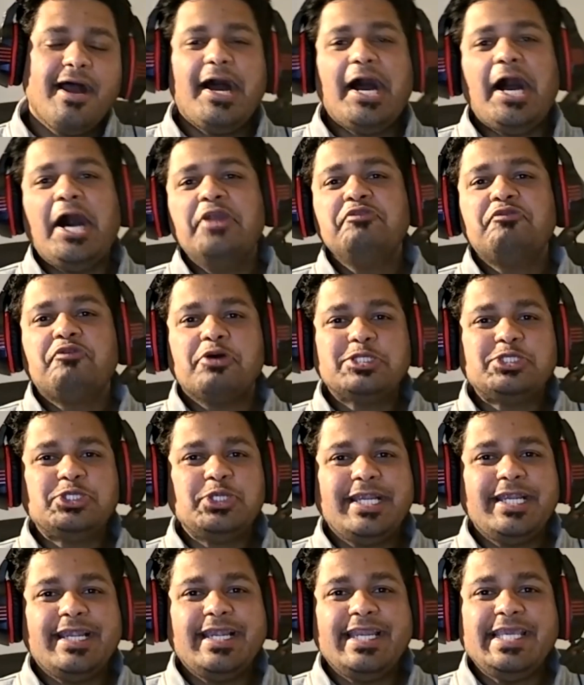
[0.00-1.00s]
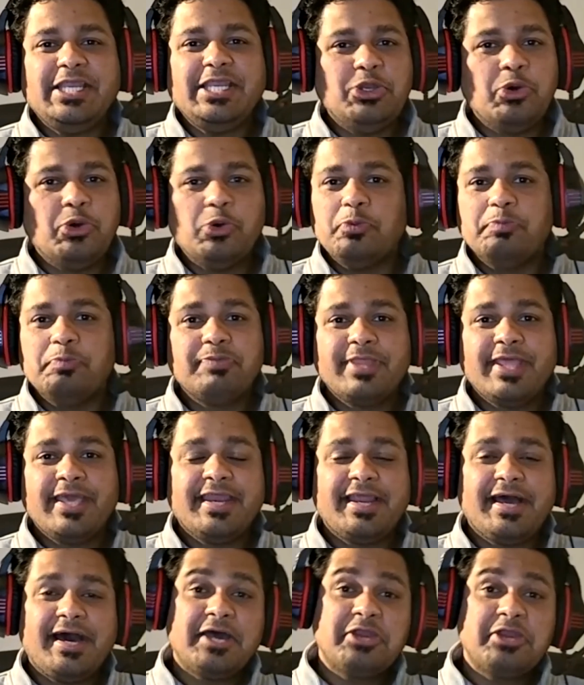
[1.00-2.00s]
Unfortunately, no.
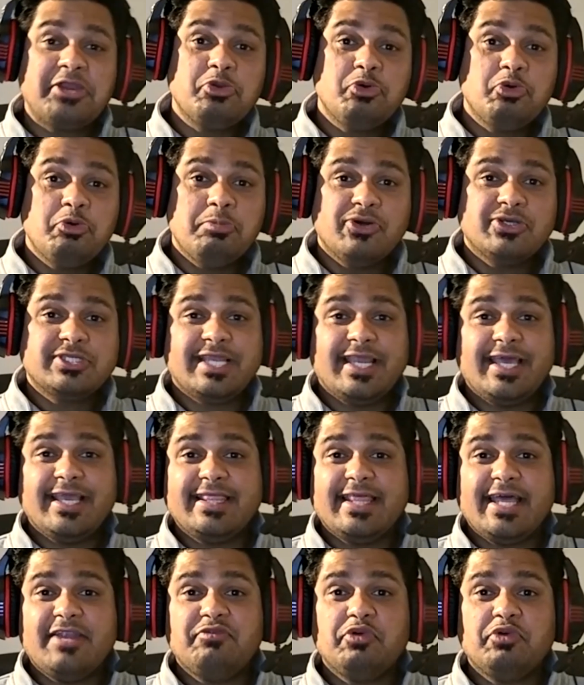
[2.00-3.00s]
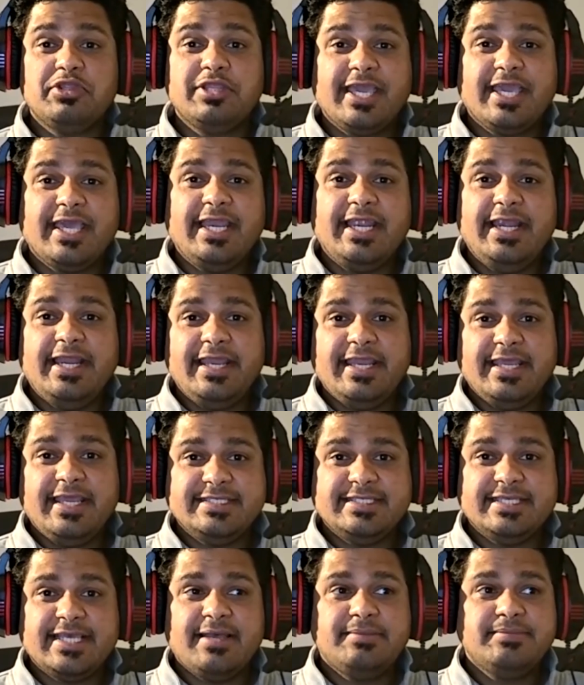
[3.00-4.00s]
There are no books like that for the Canadian
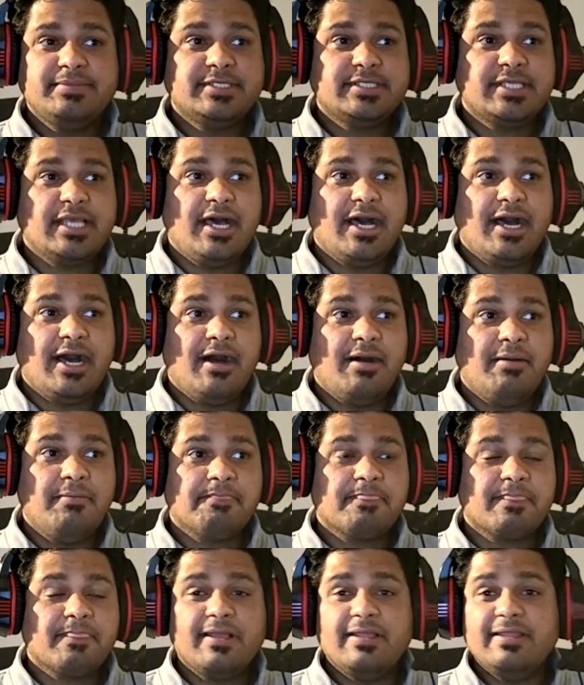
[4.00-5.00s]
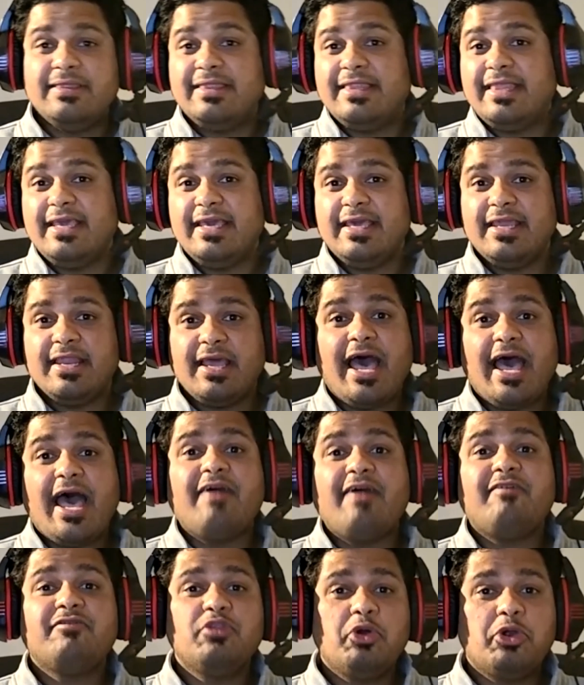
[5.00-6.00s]
exams. There
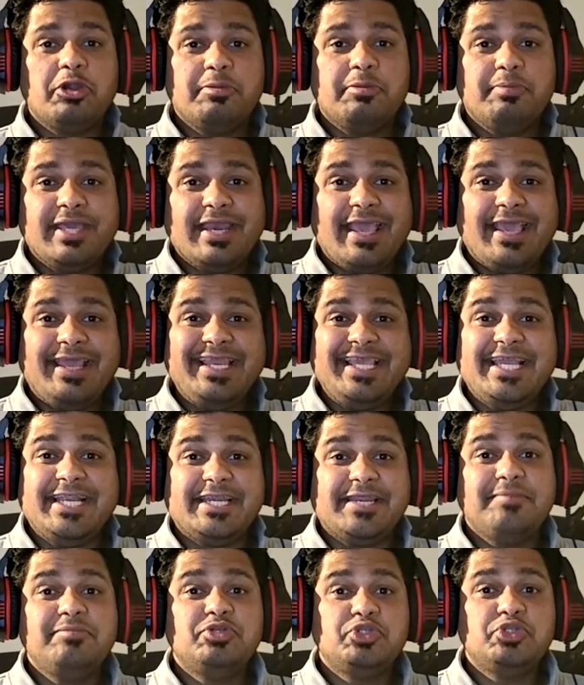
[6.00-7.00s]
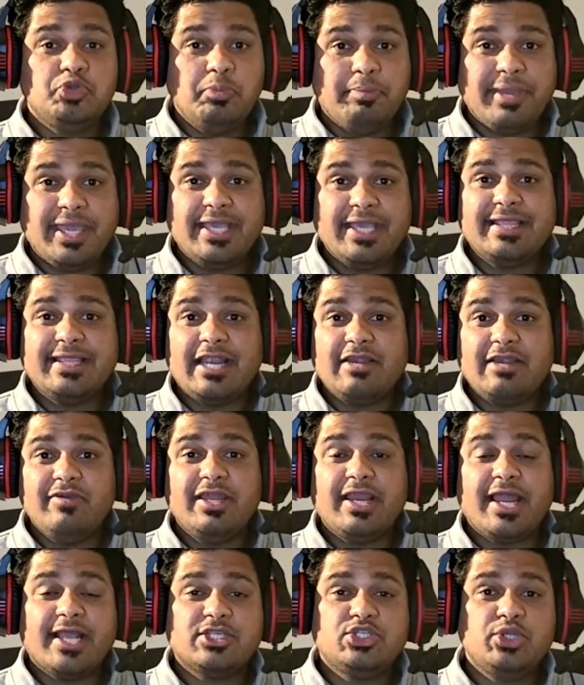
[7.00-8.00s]
have not been any attempts to make that.
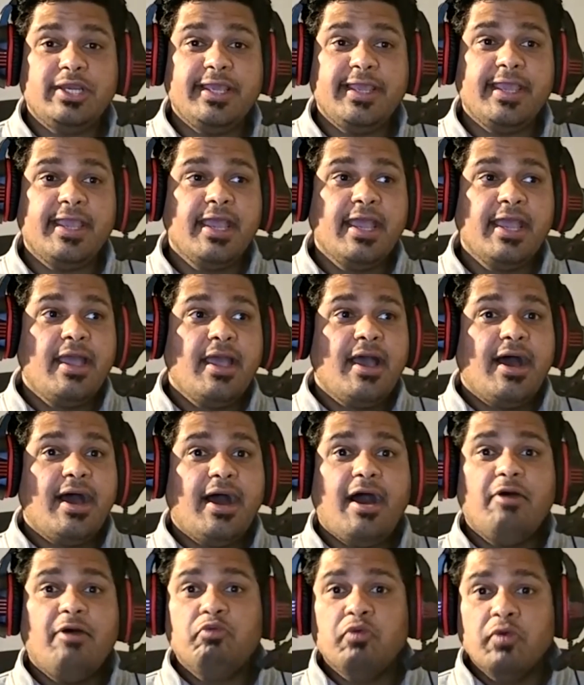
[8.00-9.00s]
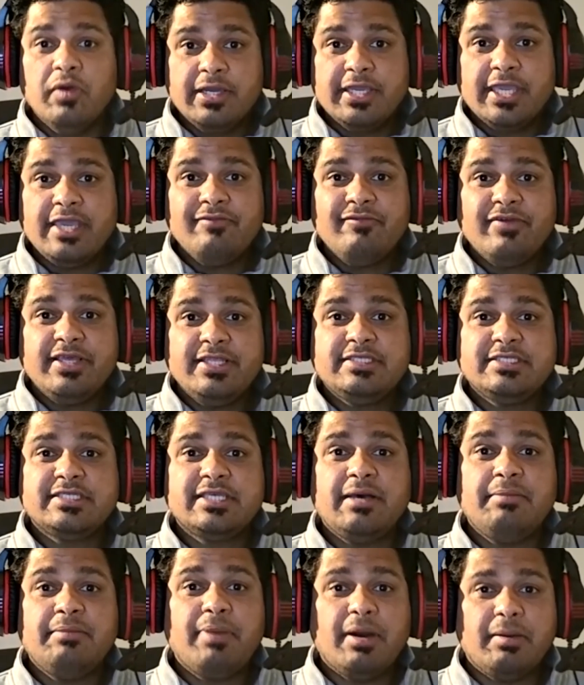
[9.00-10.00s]
We're actually working with
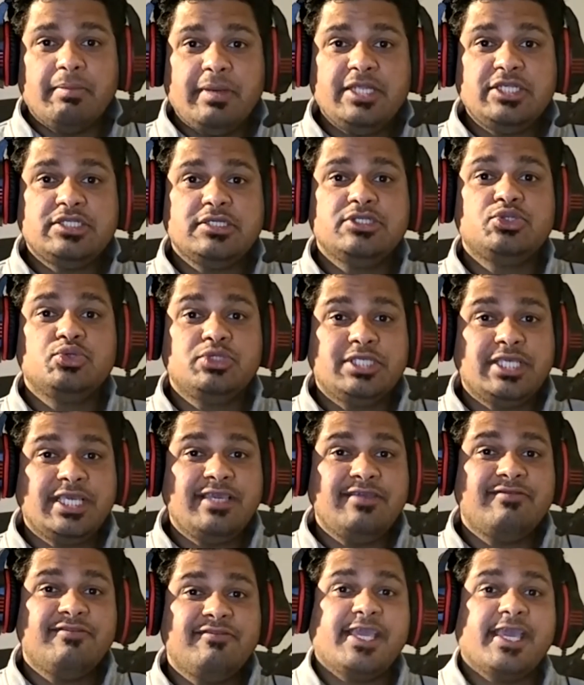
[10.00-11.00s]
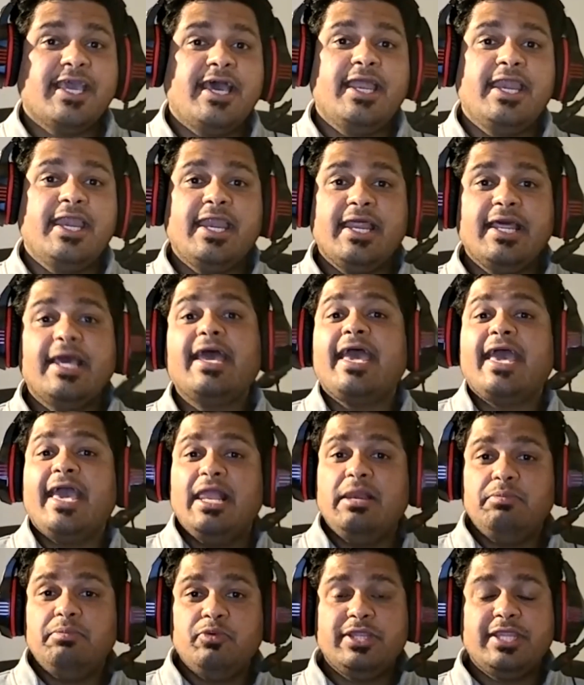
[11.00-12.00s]
some publishers to see if we can
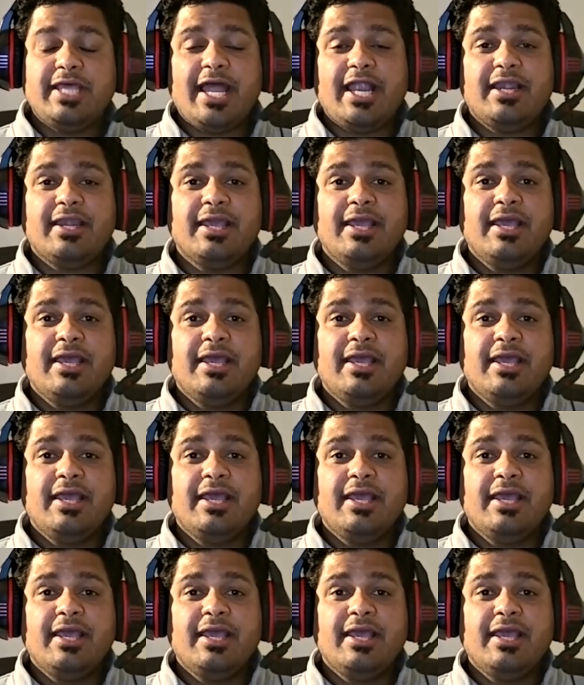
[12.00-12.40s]
help with that.